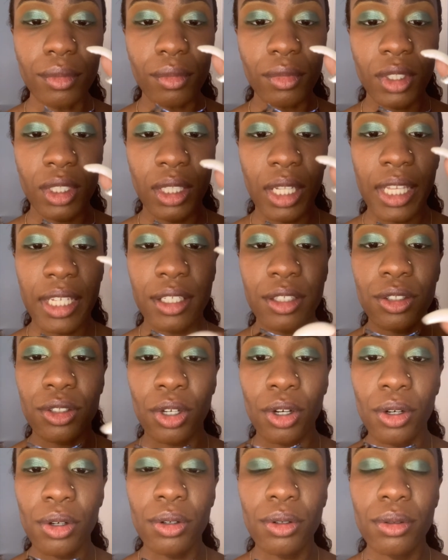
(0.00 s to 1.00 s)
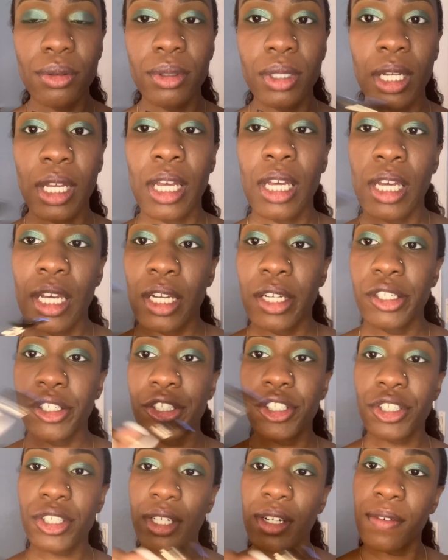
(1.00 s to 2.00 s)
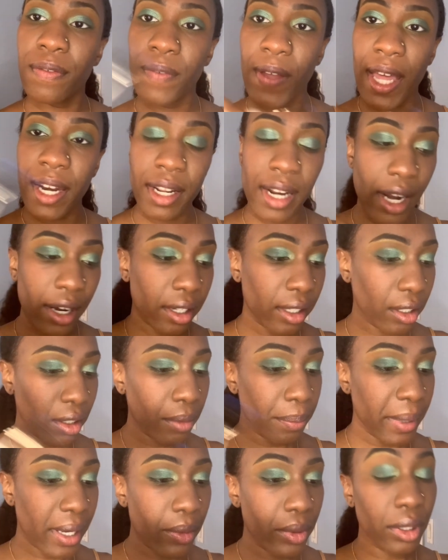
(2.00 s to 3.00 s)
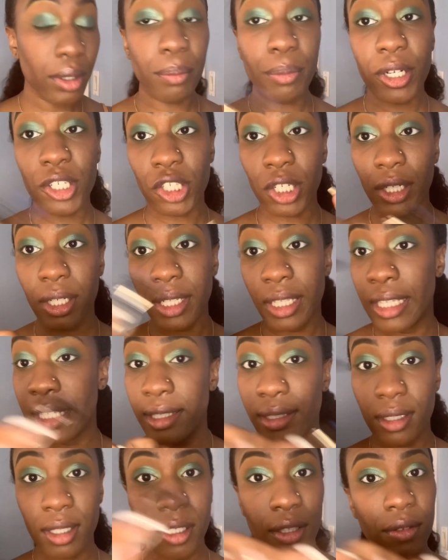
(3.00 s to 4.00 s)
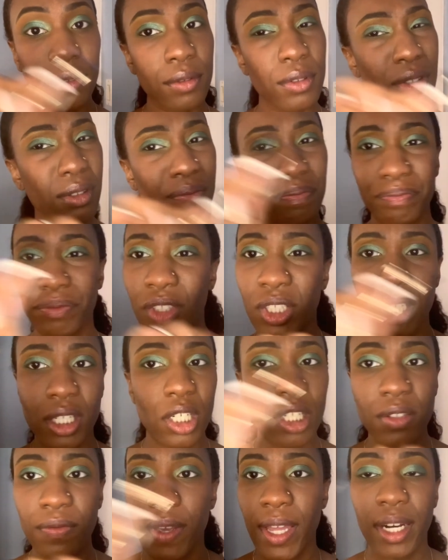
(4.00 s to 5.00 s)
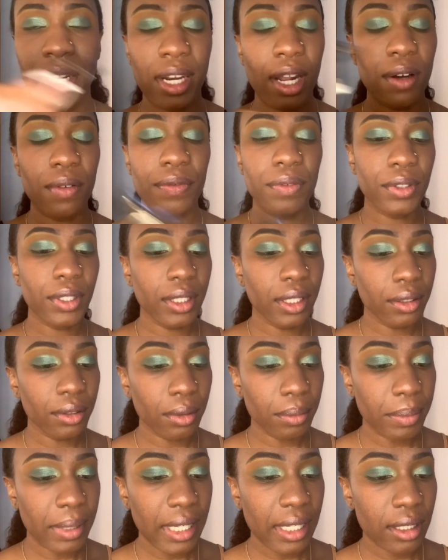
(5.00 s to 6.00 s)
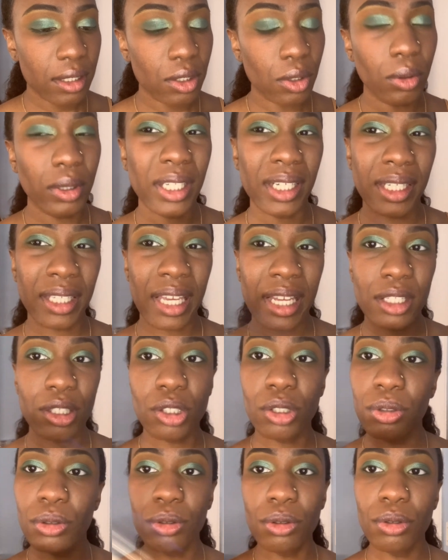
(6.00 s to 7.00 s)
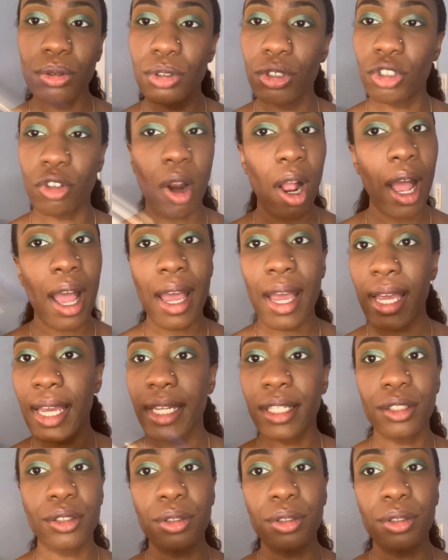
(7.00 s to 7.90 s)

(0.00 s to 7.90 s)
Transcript: like so. You're just gonna fan it out a little bit with the brush on adhesives. You can just fan it out for a little bit. Don't let it get too dry,